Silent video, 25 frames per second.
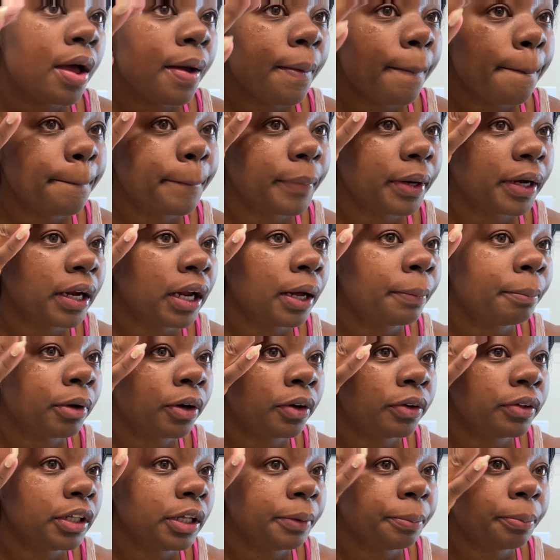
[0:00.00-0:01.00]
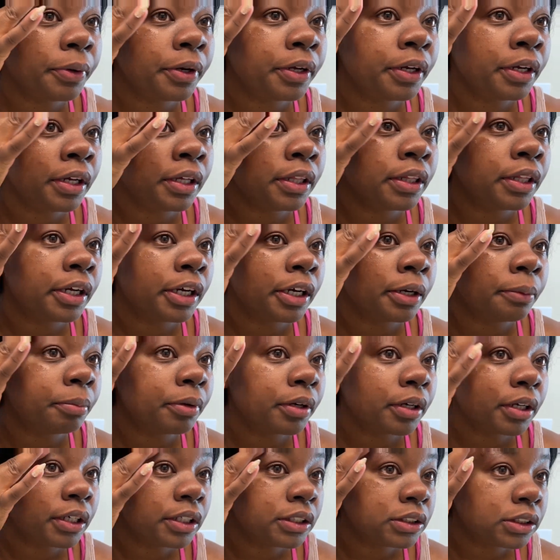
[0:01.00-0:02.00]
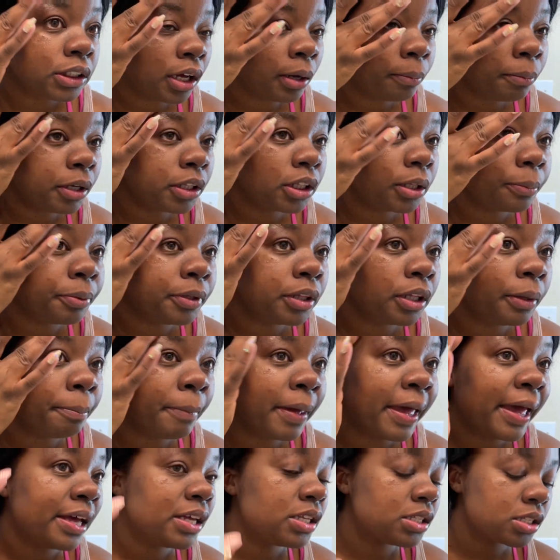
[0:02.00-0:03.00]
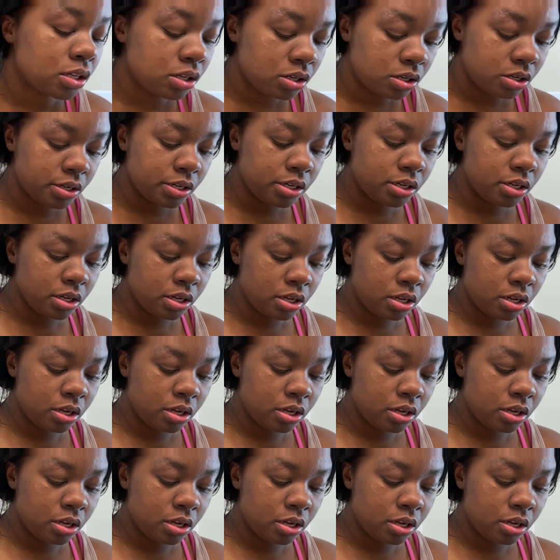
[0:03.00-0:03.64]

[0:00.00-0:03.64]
but I'm only putting it there because I'm about to put the mask on.